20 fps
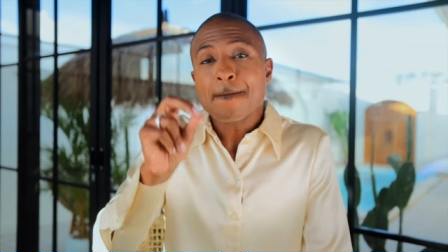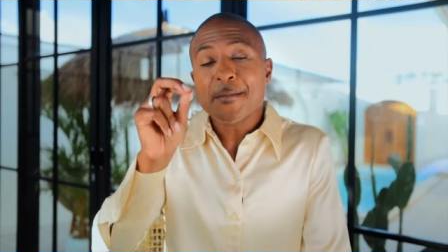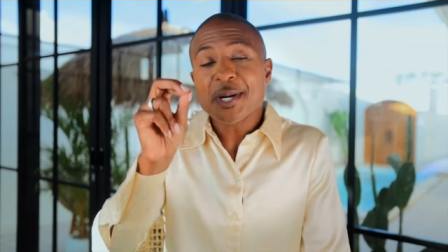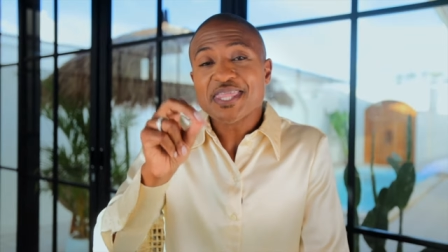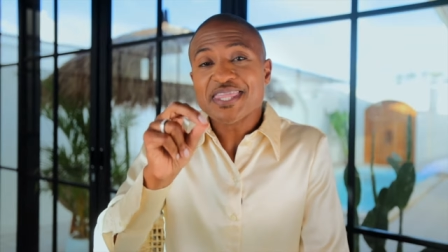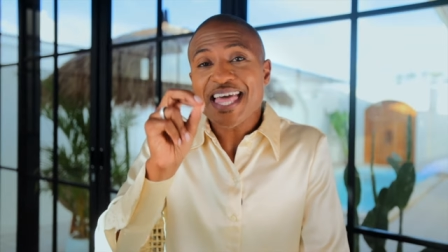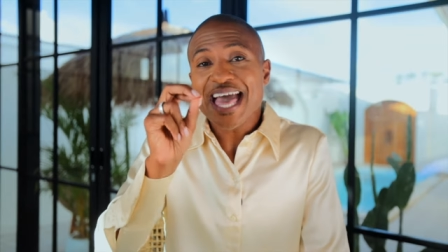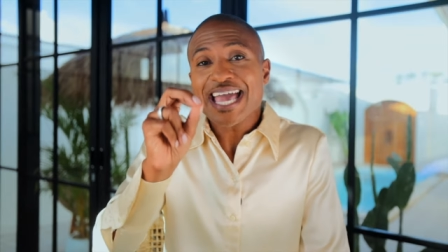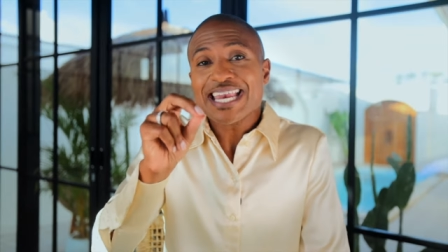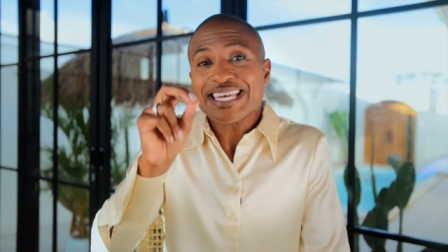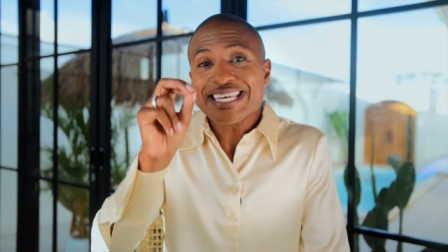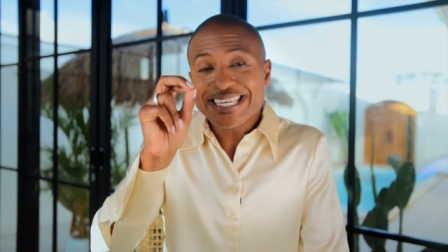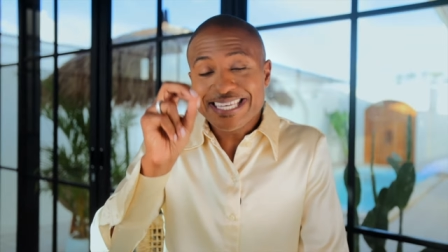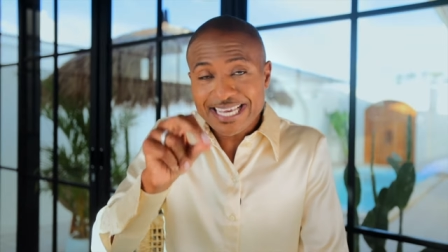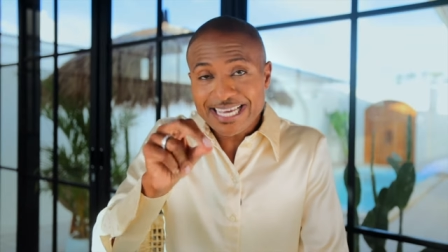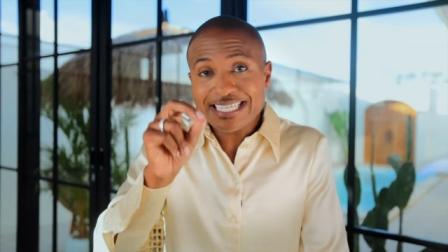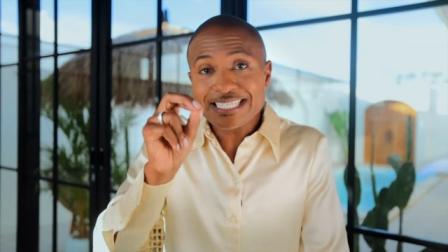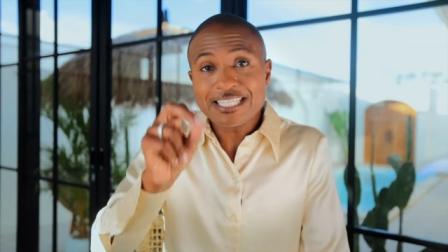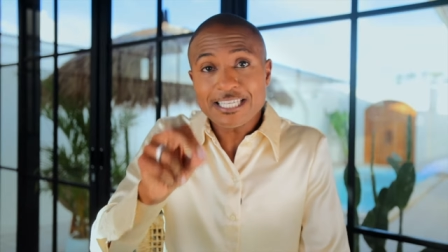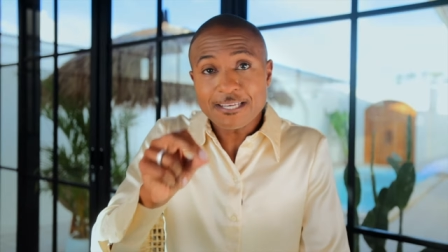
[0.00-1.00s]
But that
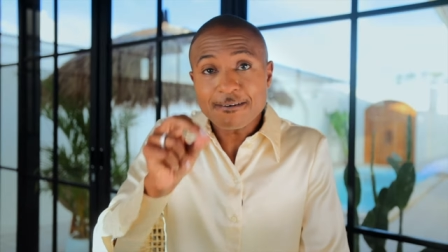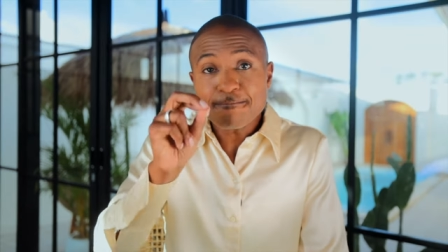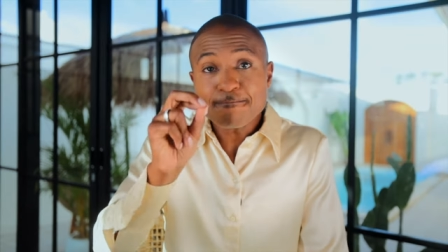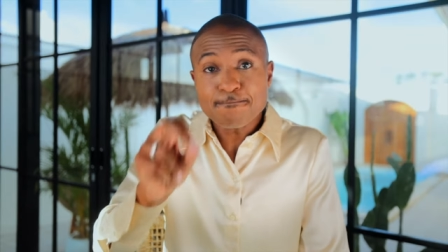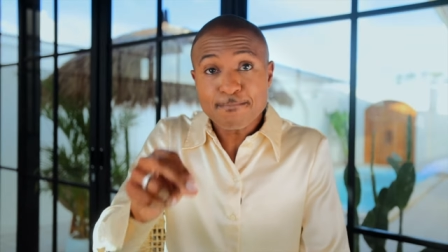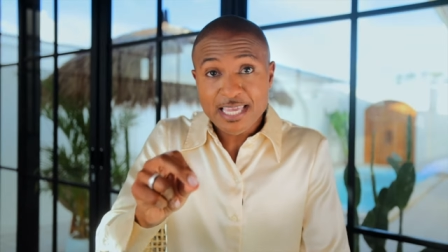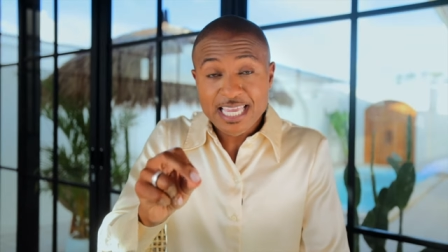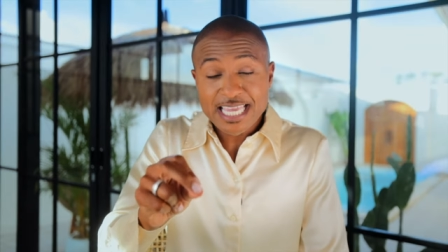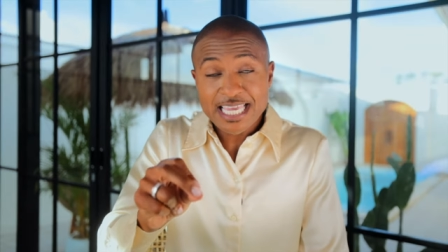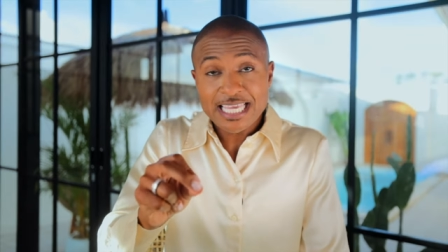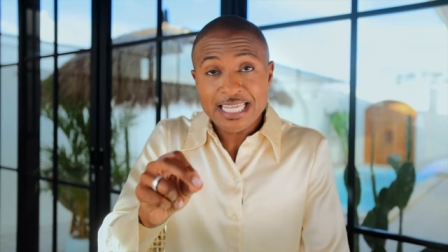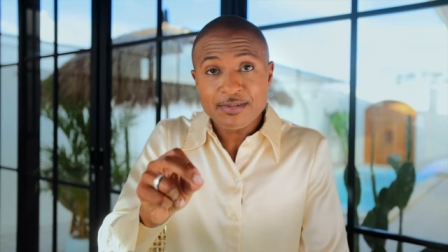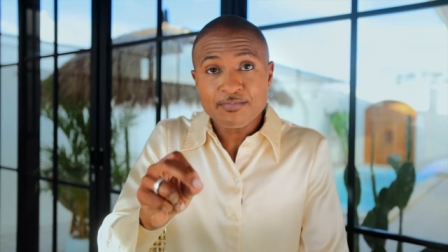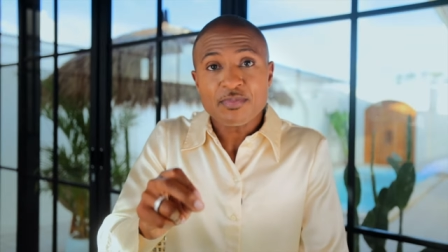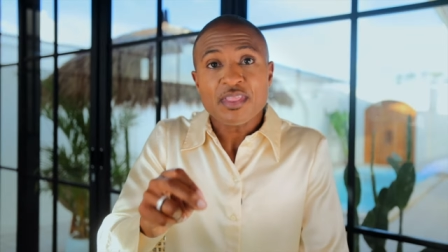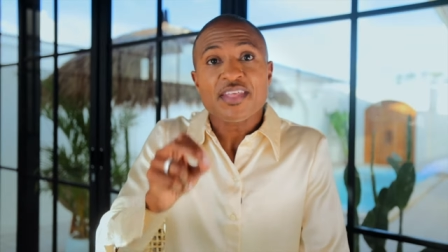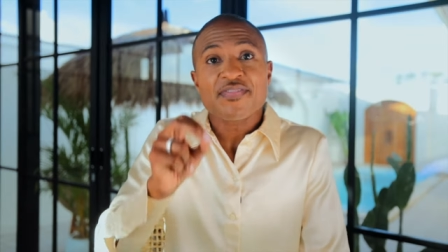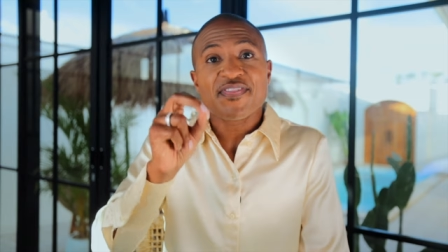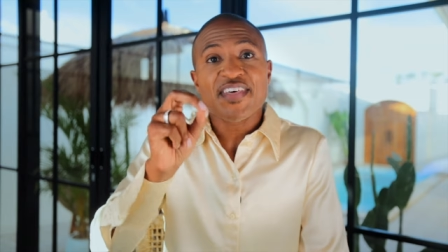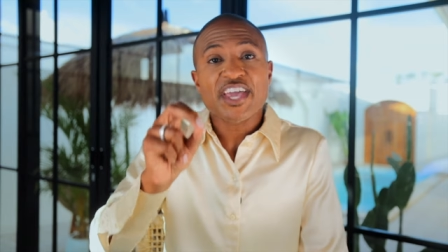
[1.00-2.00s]
doesn't mean